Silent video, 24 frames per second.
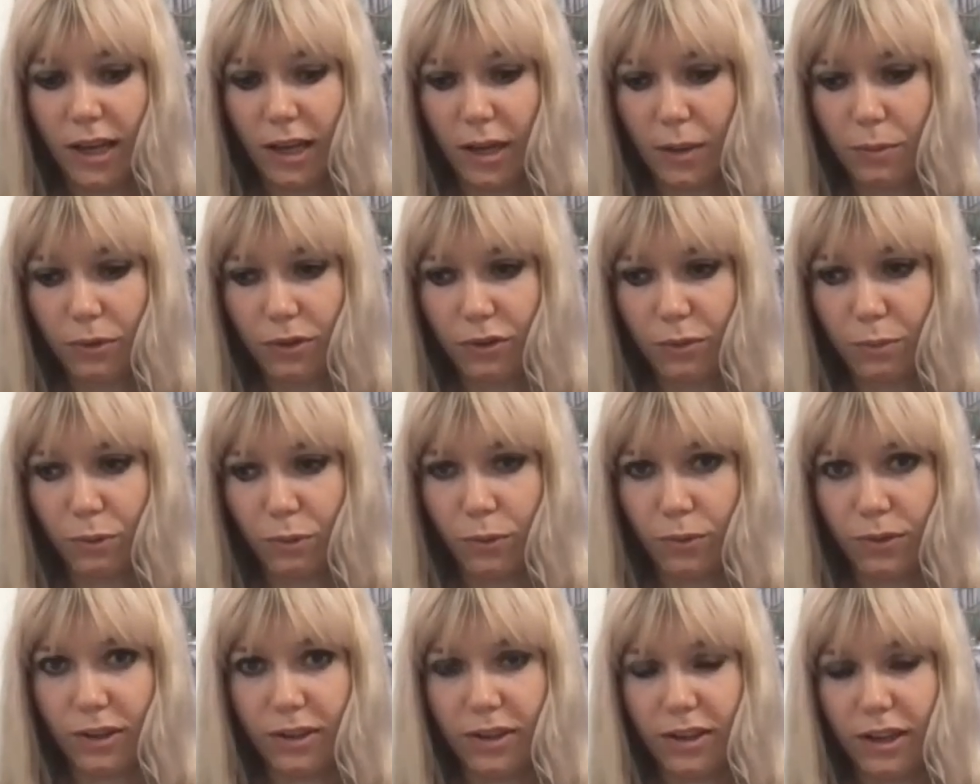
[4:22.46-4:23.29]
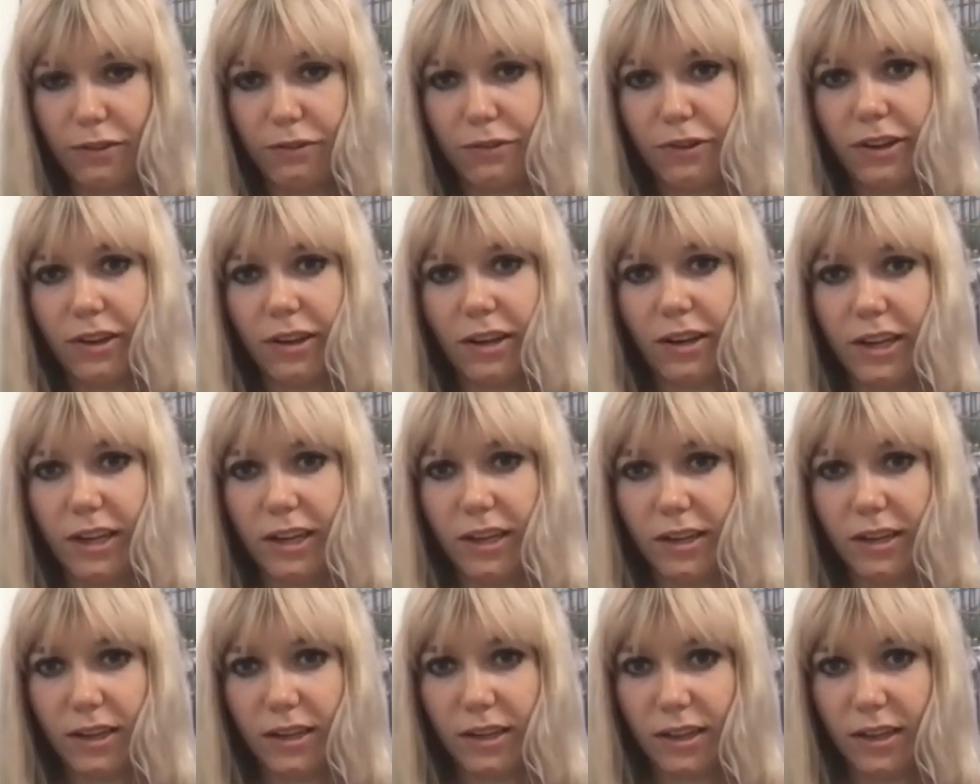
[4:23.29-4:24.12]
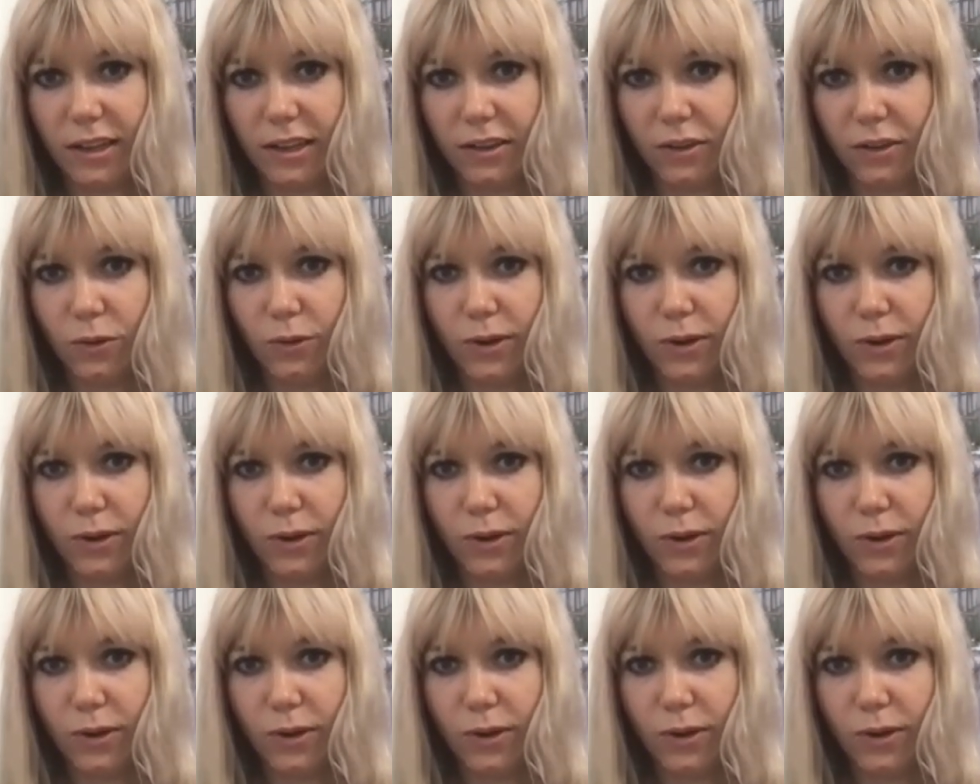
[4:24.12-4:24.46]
postponed indefinitely, and I had no